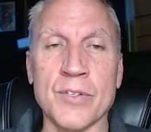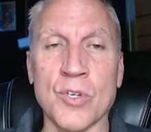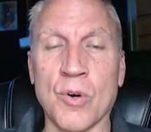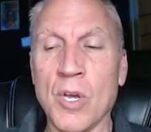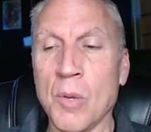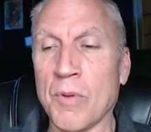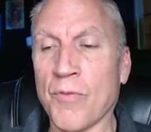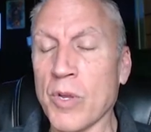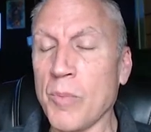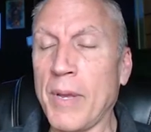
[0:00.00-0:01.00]
So
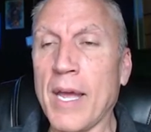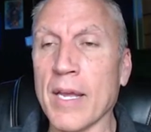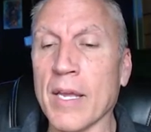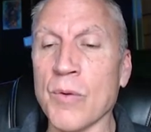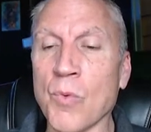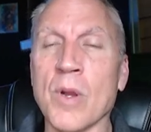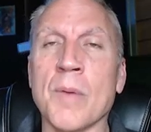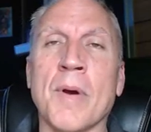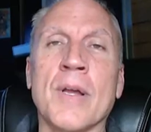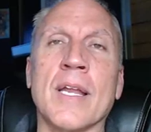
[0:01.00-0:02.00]
before you panic and worry
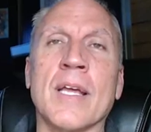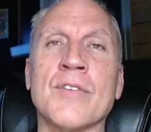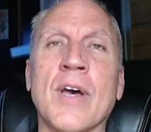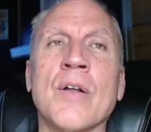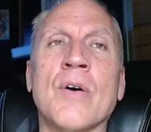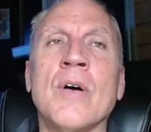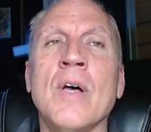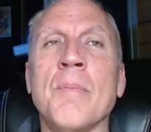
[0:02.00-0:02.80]
about getting a title,